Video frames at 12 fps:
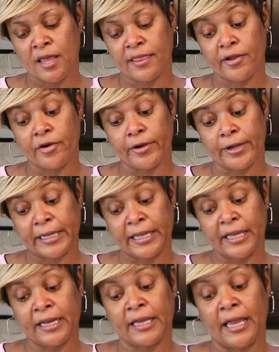They are
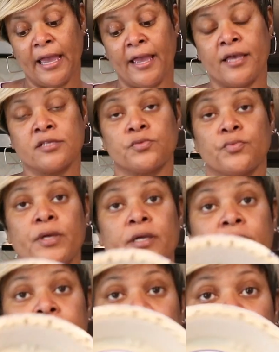organic as well